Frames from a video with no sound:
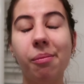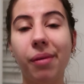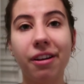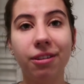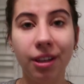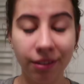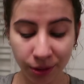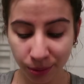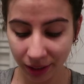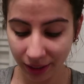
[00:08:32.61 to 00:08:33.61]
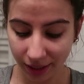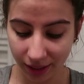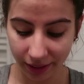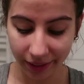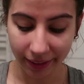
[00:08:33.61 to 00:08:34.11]
My favorite one
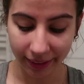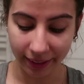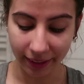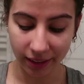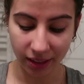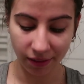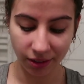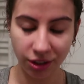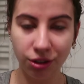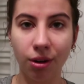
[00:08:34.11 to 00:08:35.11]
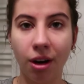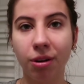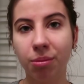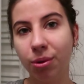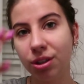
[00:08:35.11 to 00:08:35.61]
is the Clingy
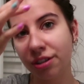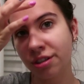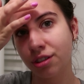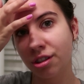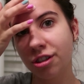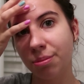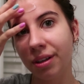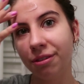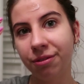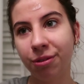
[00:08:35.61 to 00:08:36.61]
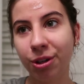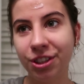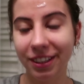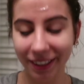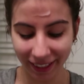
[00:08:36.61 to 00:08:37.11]
72-hour Moisture Surge, but
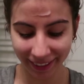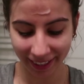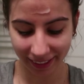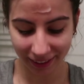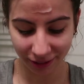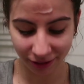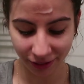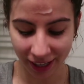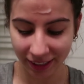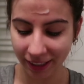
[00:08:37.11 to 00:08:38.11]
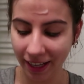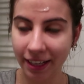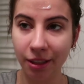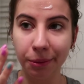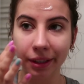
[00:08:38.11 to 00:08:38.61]
unfortunately I can't find it
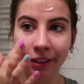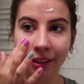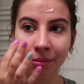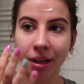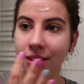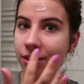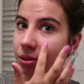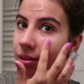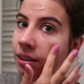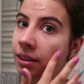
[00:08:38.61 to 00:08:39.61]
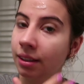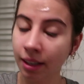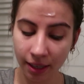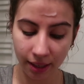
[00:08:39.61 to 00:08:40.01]
anywhere in Macedonia.